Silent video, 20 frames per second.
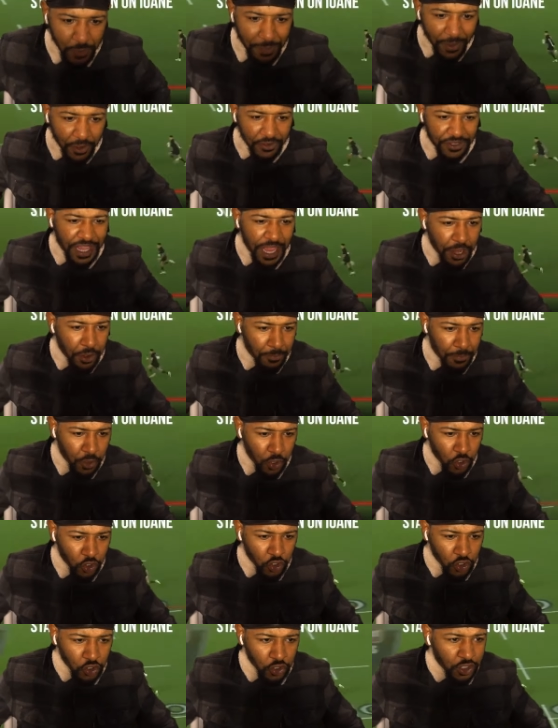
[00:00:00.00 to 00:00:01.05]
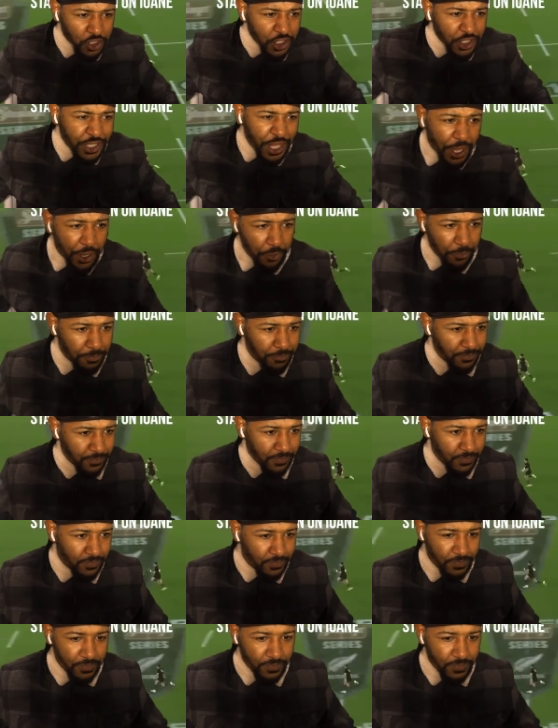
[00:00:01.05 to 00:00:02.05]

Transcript: you better get him! Get him!